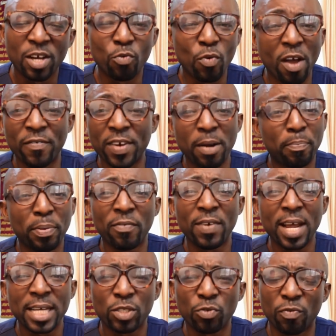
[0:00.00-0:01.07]
We are very
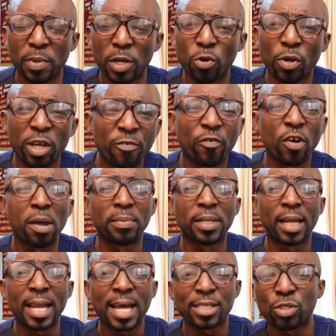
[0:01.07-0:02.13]
privileged. We've been looking for him in
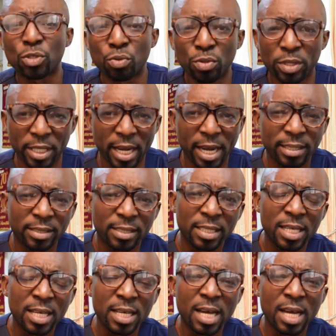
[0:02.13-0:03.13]
the last 2 years,